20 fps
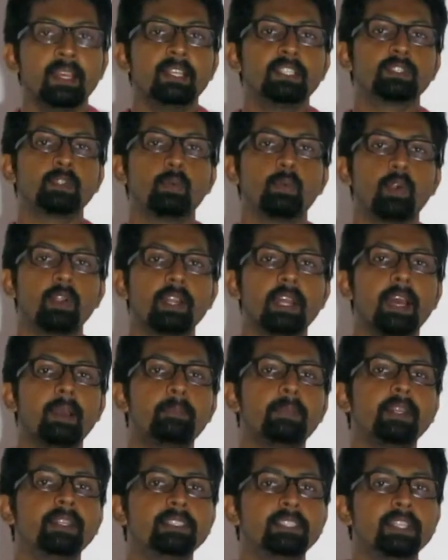So what
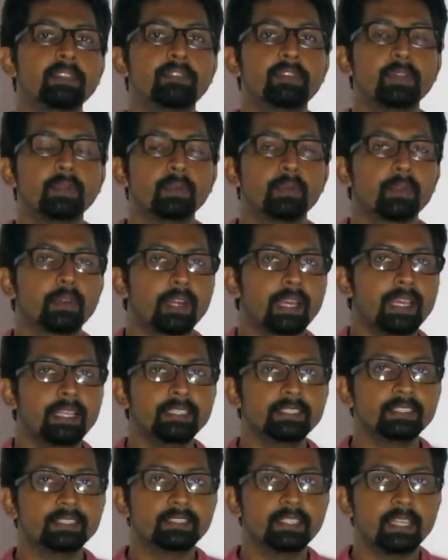happens if you
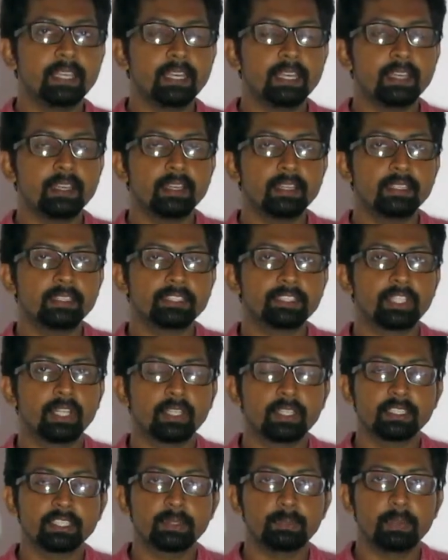raise the
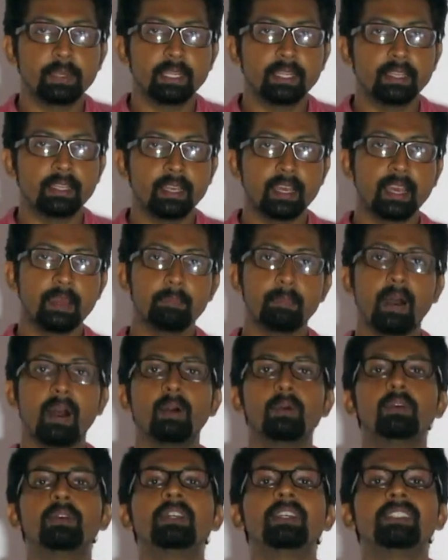shutter speed
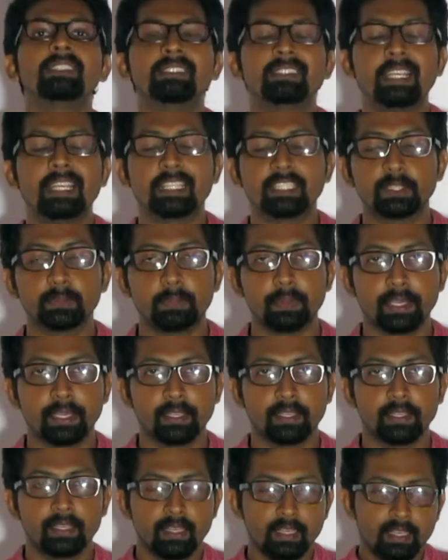above sync
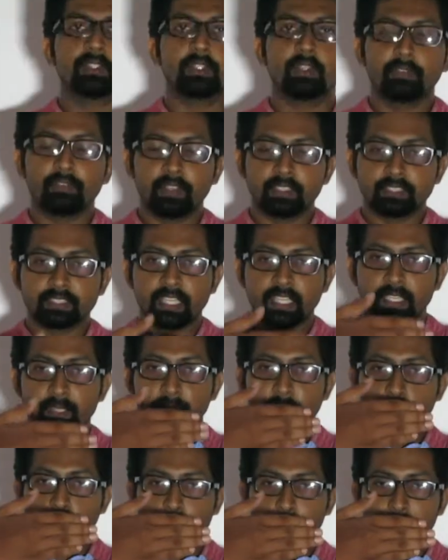speed? So the first
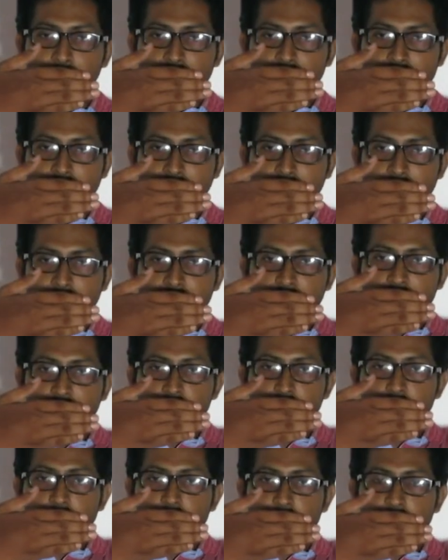curtain will open, the second
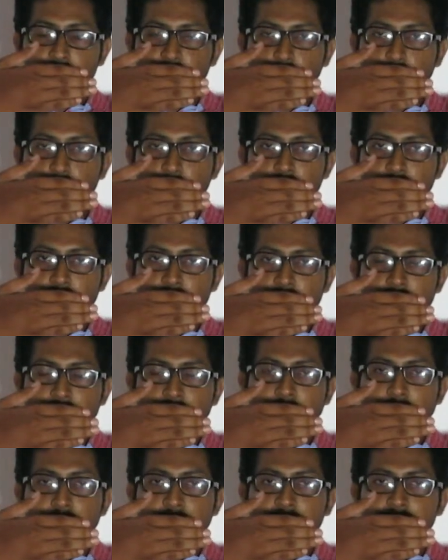curtain will be following,
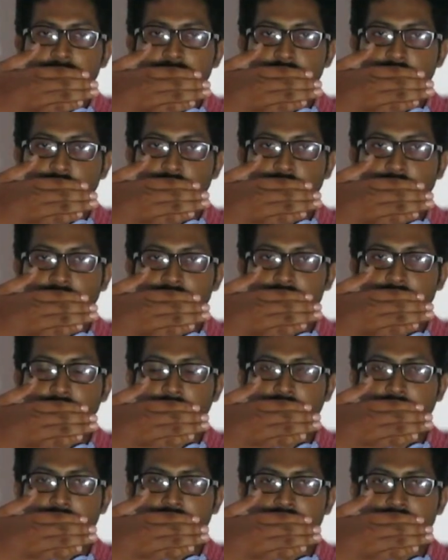and then the flash
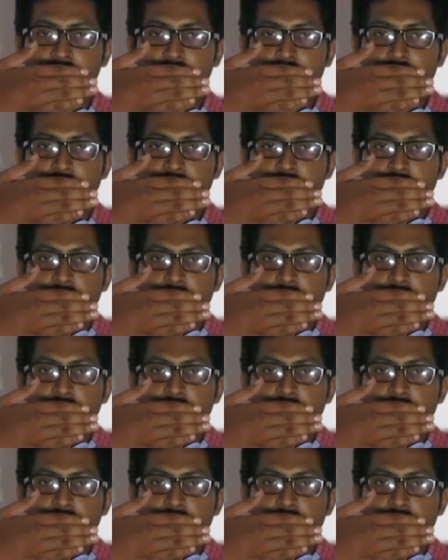fires.